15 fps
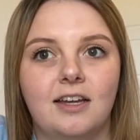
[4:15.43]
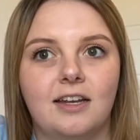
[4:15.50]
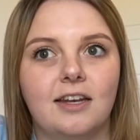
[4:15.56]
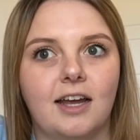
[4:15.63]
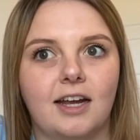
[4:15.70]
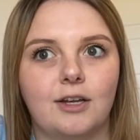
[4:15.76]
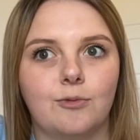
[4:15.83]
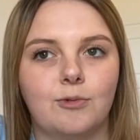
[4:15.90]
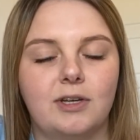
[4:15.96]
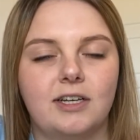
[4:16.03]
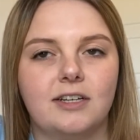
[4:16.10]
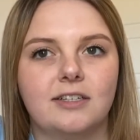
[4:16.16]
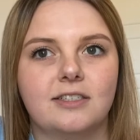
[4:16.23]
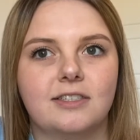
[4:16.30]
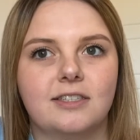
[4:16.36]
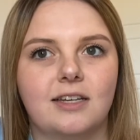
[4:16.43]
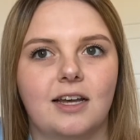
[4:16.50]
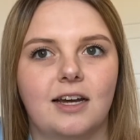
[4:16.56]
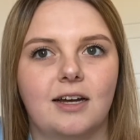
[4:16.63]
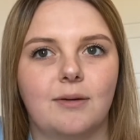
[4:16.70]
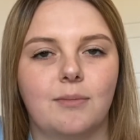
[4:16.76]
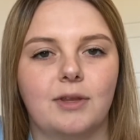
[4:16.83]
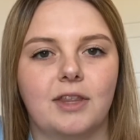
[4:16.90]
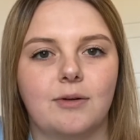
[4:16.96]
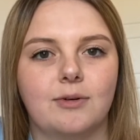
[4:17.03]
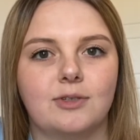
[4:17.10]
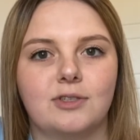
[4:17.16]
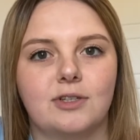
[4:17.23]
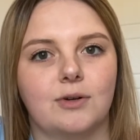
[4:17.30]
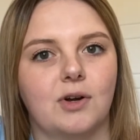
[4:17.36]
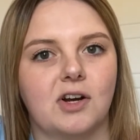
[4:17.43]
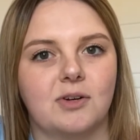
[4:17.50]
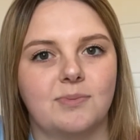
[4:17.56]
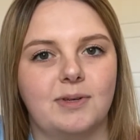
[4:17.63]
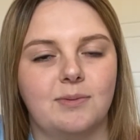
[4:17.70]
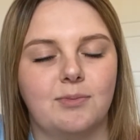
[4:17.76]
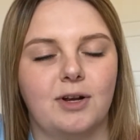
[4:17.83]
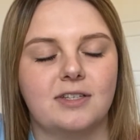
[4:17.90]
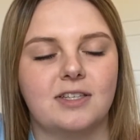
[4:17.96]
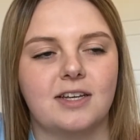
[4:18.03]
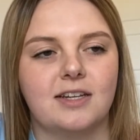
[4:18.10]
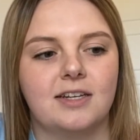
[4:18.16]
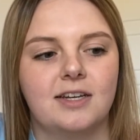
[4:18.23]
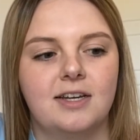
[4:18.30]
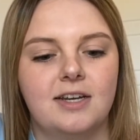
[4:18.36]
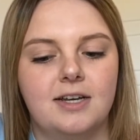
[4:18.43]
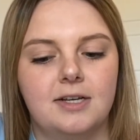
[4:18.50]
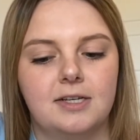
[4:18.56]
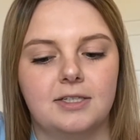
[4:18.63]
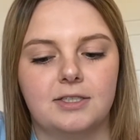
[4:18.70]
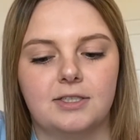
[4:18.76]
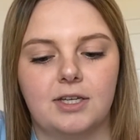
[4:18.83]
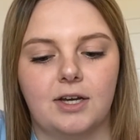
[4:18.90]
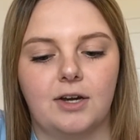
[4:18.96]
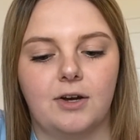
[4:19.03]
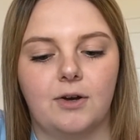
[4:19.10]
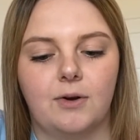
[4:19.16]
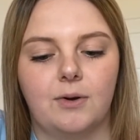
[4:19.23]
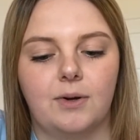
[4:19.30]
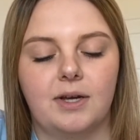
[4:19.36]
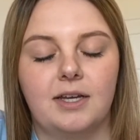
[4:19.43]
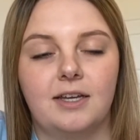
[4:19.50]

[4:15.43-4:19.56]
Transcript: nine weeks, um, but there was no heartbeat present. So